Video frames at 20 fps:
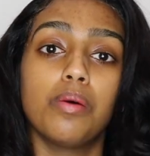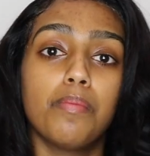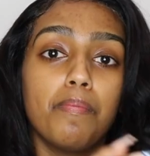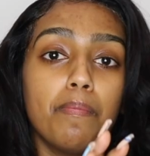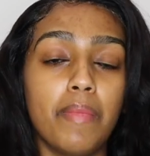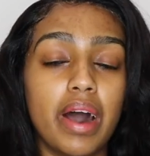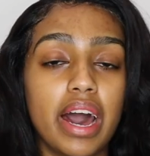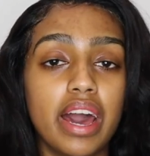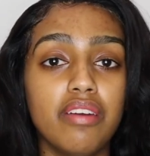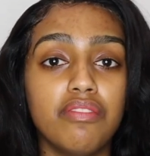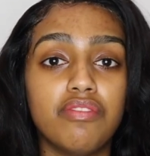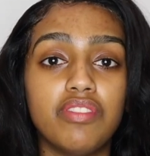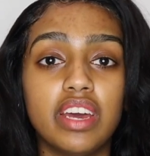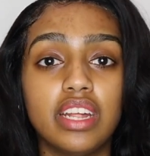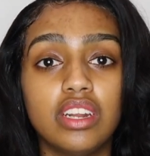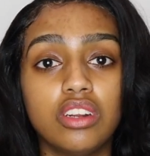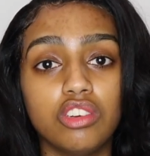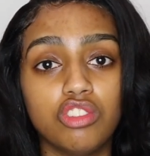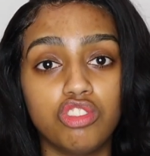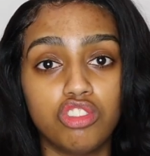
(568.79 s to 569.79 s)
My
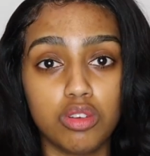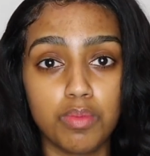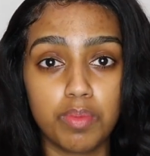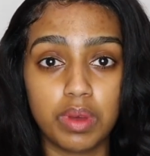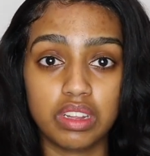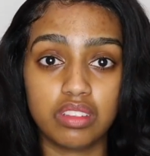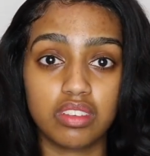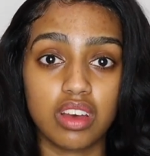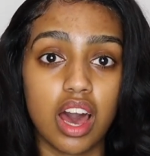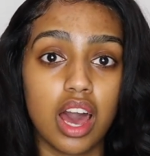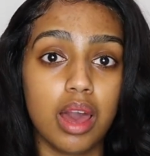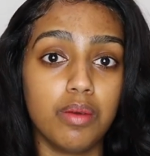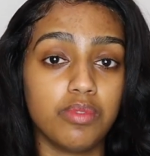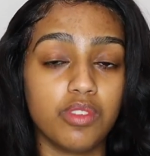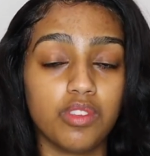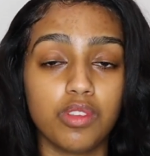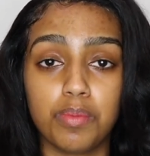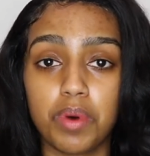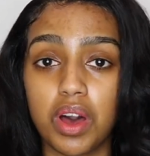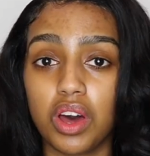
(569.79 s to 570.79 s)
vendor shipping times
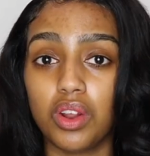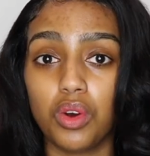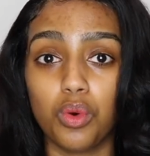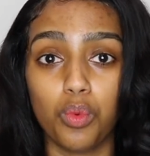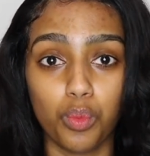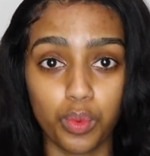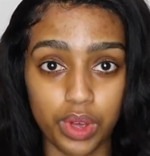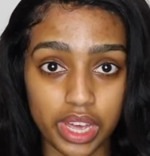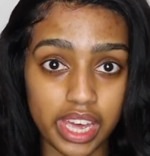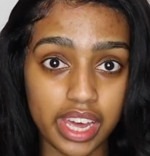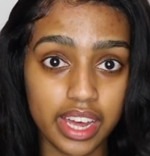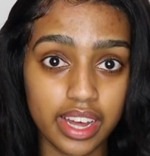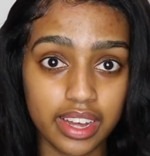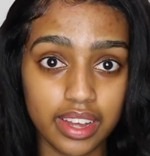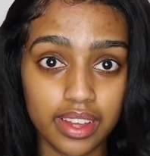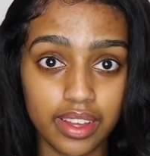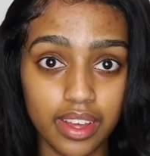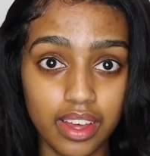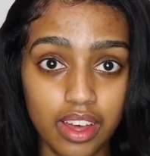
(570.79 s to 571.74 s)
is about a week.